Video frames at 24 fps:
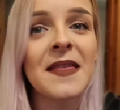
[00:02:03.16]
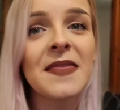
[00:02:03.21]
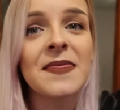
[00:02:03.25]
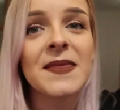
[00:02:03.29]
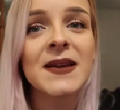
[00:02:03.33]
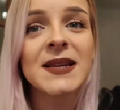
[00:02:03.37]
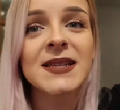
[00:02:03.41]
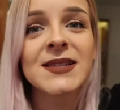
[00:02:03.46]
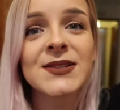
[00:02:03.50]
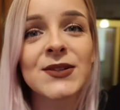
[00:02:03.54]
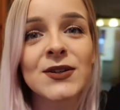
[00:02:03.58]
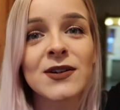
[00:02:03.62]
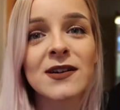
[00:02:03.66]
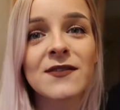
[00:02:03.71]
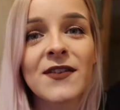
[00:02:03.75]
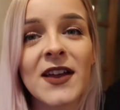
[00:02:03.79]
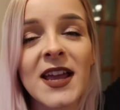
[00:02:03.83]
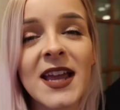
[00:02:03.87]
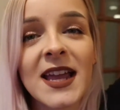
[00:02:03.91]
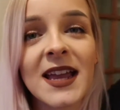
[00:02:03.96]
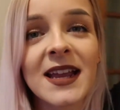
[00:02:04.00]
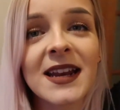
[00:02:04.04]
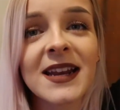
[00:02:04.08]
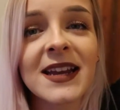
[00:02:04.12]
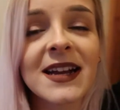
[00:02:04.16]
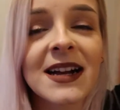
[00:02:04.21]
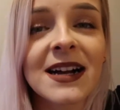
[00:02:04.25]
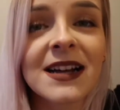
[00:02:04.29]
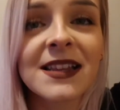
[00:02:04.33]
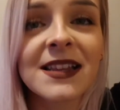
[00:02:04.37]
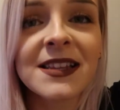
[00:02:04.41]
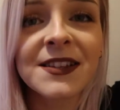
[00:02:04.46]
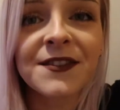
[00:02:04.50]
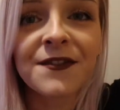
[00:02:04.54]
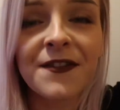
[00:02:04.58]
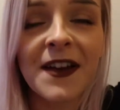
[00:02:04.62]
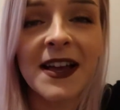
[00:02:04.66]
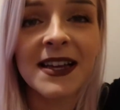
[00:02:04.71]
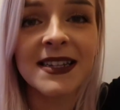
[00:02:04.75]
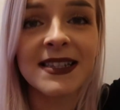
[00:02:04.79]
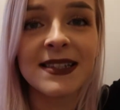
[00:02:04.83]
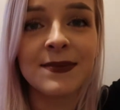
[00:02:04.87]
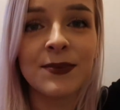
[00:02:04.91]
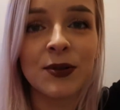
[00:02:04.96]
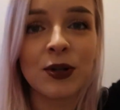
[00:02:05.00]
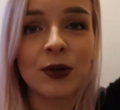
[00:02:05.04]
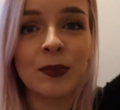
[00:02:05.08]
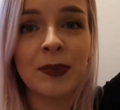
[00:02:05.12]
then this sort of area, this
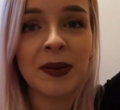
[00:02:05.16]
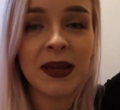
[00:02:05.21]
vestibule